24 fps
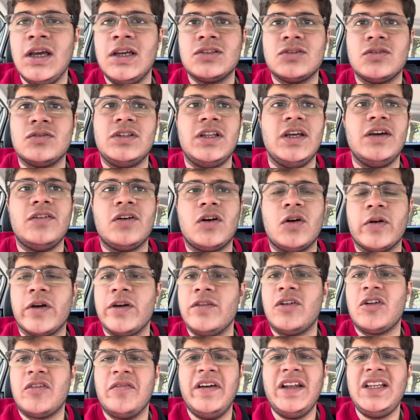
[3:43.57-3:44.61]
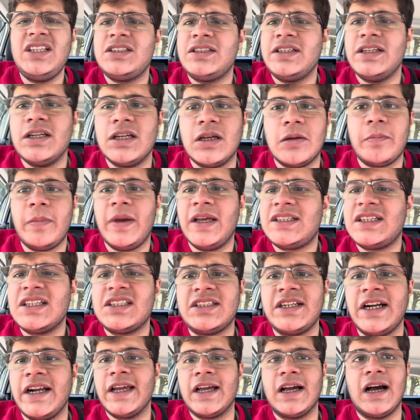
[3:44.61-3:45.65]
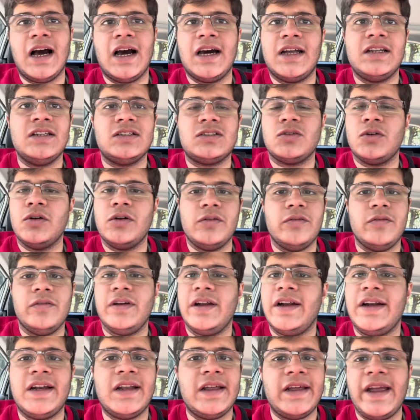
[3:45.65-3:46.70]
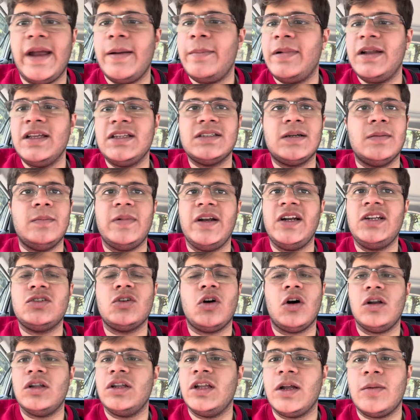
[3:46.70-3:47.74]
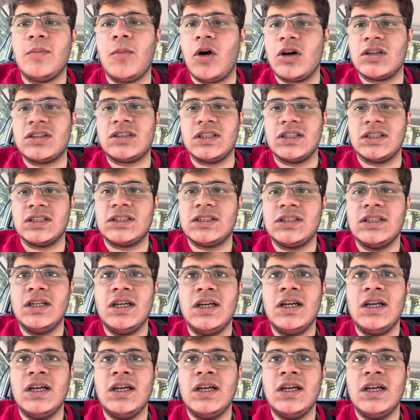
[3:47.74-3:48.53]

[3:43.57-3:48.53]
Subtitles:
So they were looking for a very basic city car. So AMT completes all their boxes